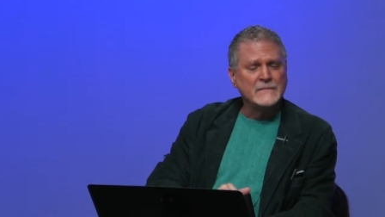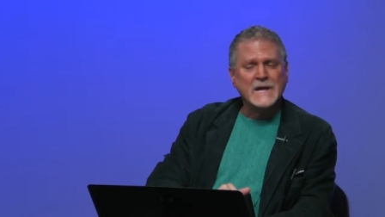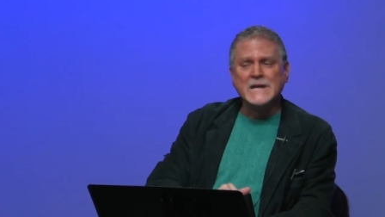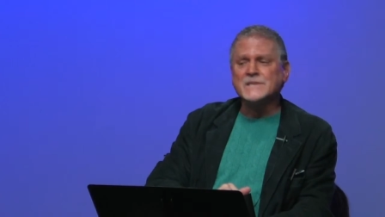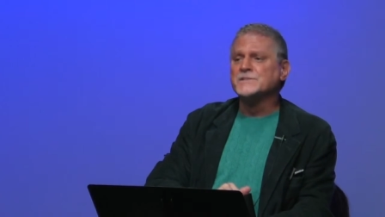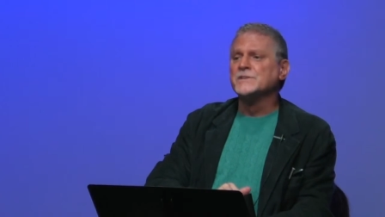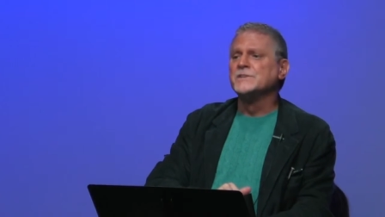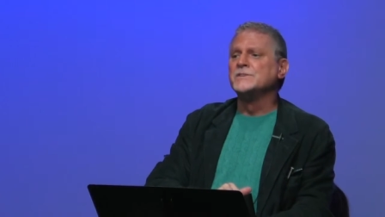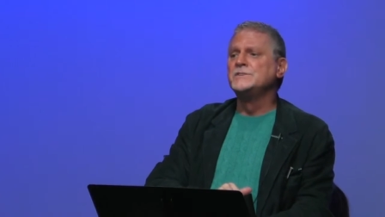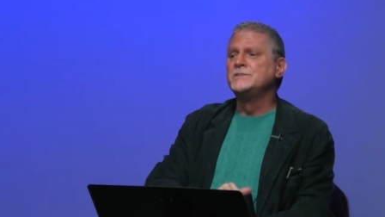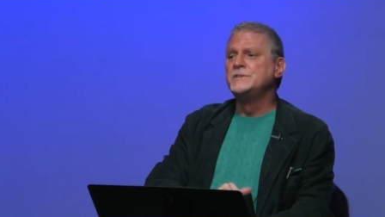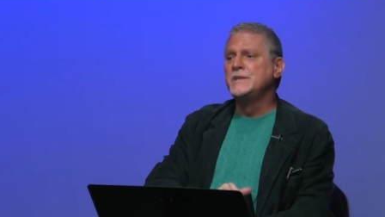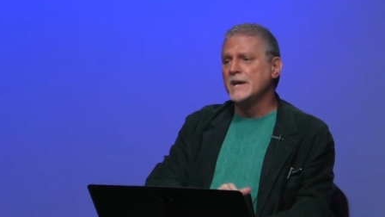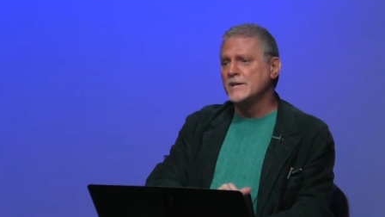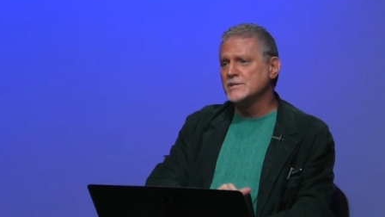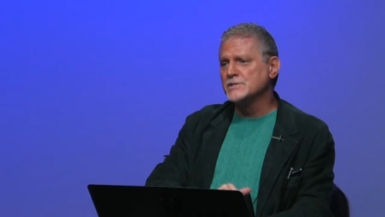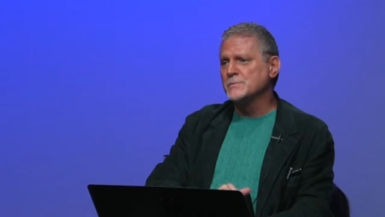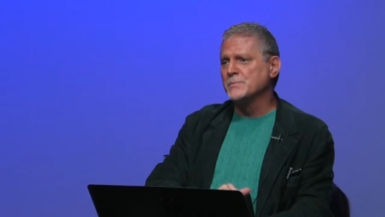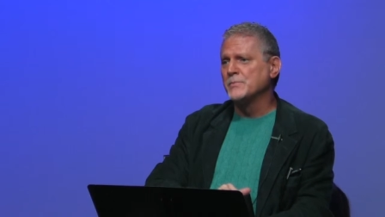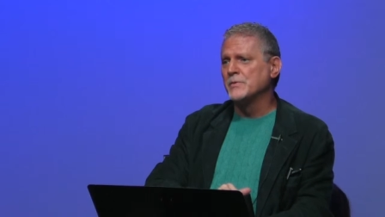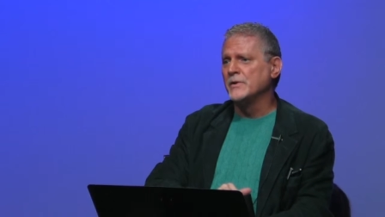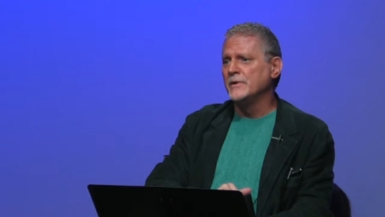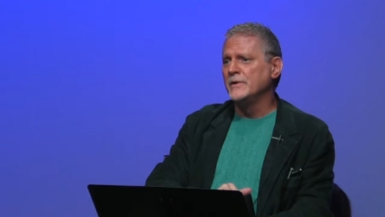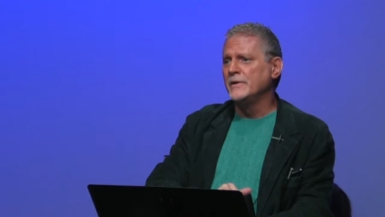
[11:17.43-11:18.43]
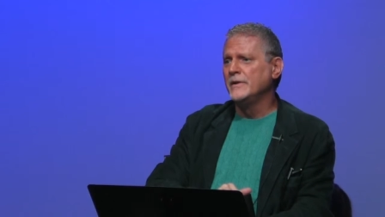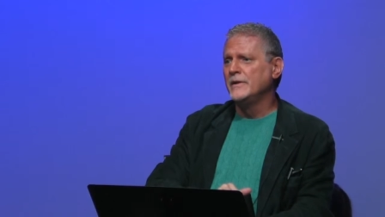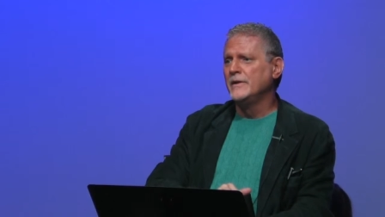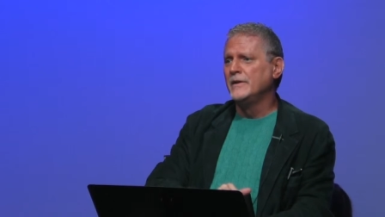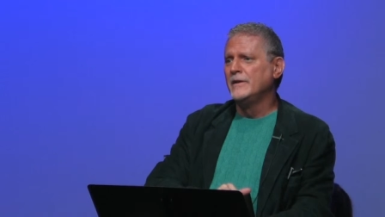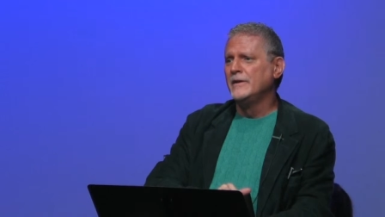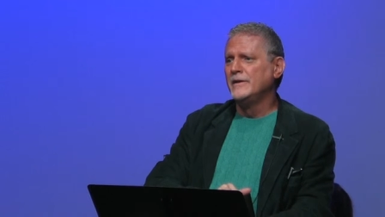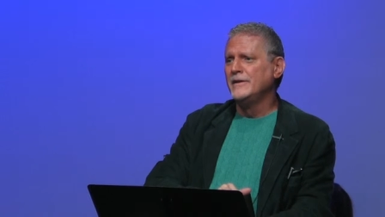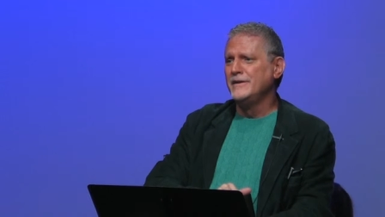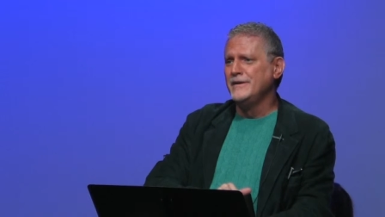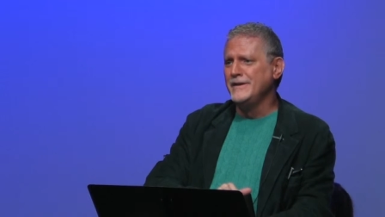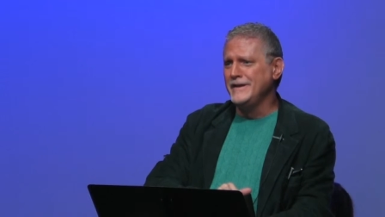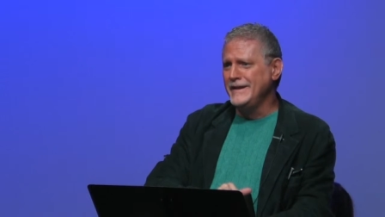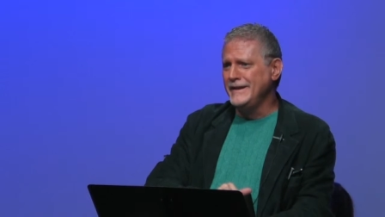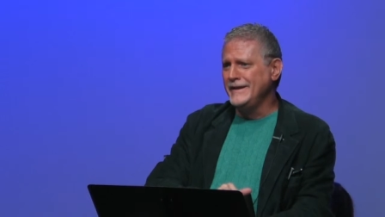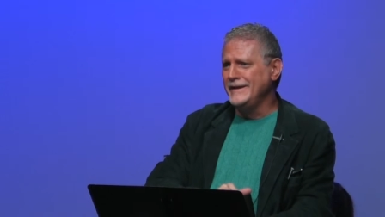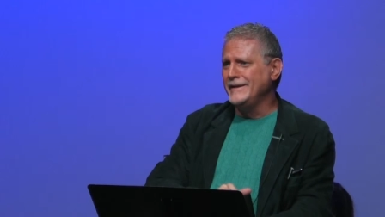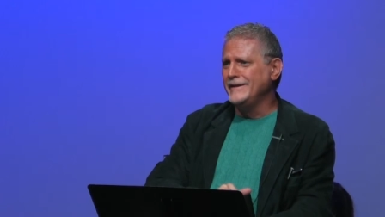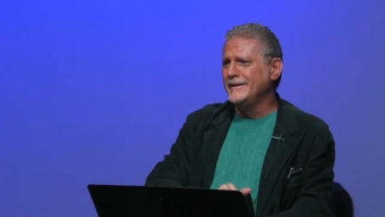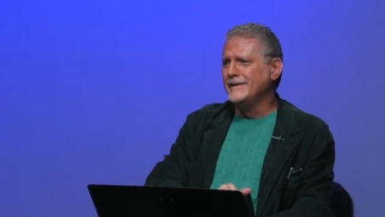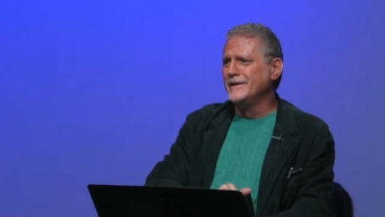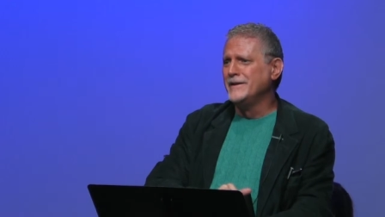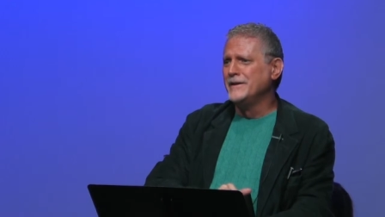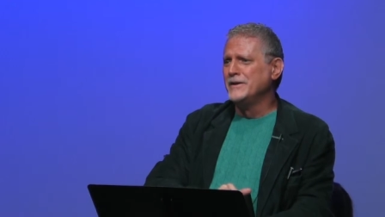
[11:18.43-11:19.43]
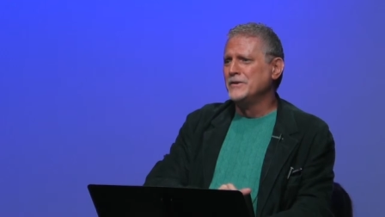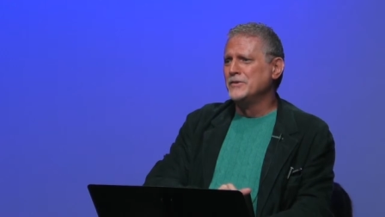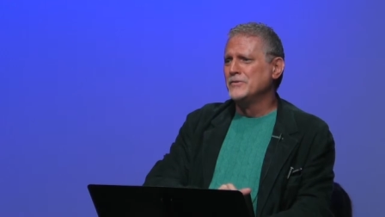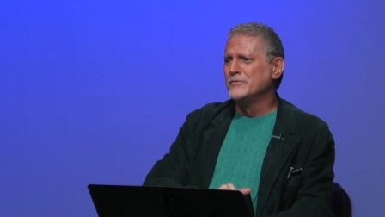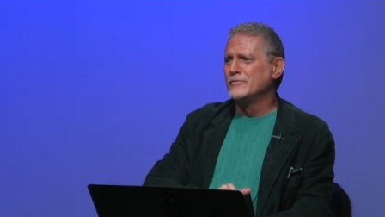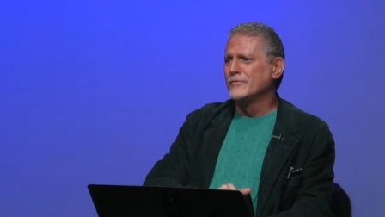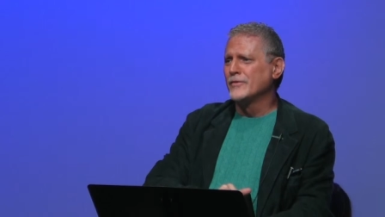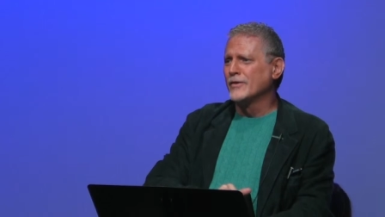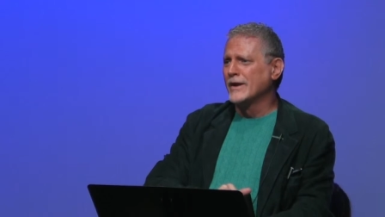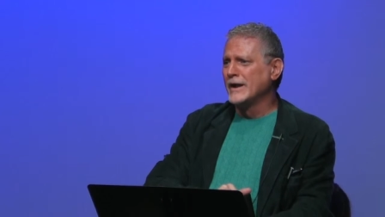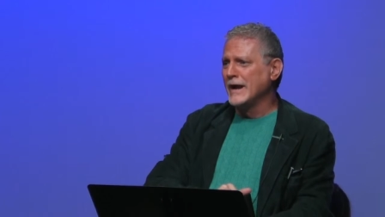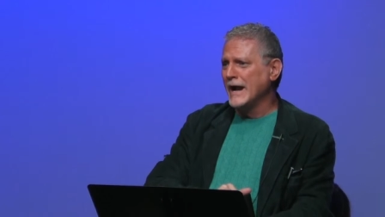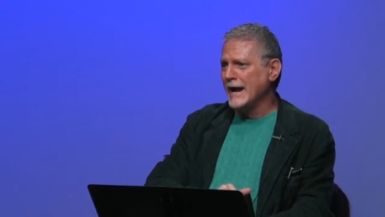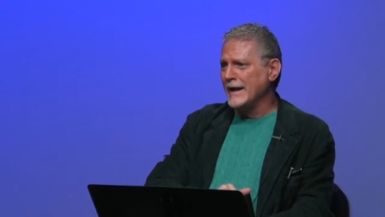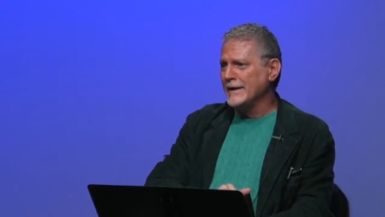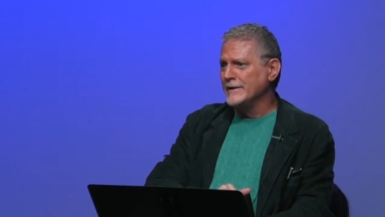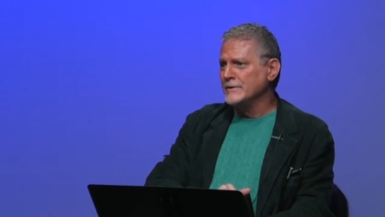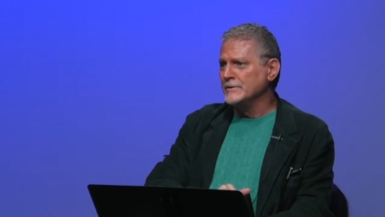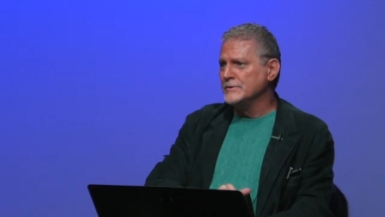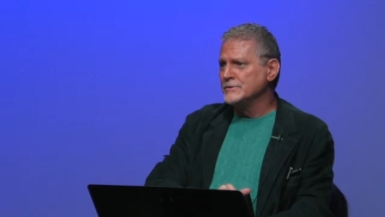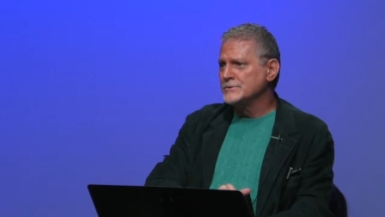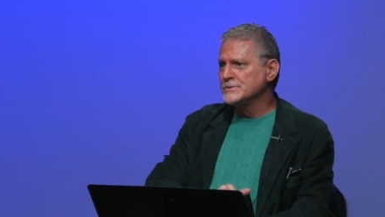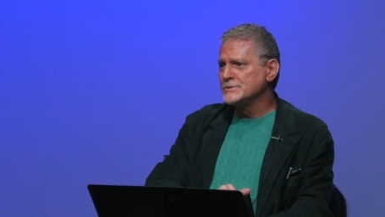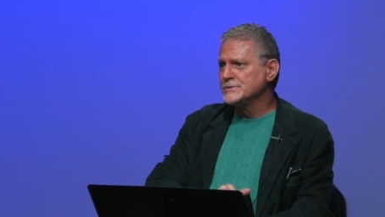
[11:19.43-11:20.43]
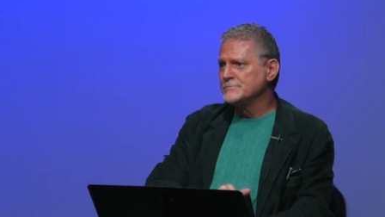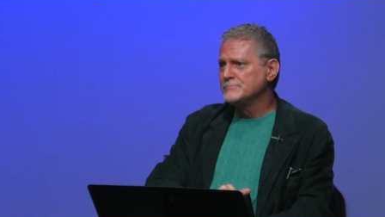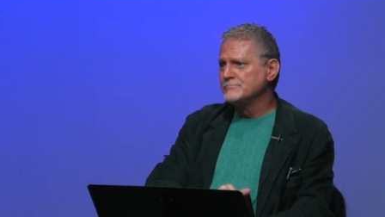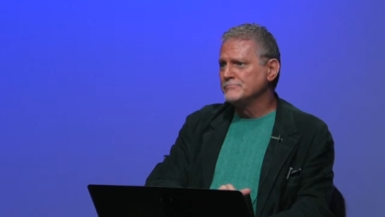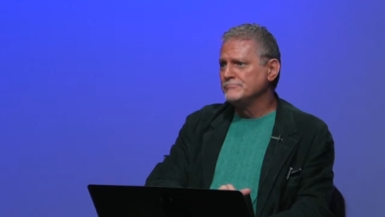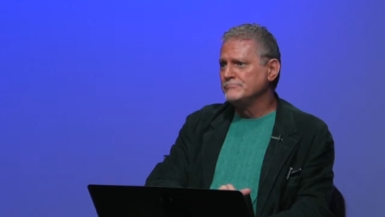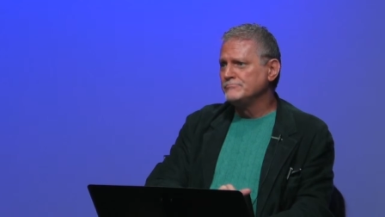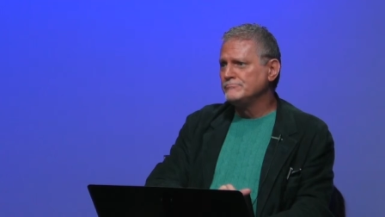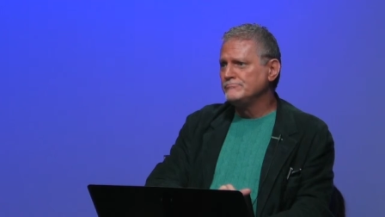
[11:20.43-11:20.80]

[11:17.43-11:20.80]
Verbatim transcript: That's a desperate need for guidance.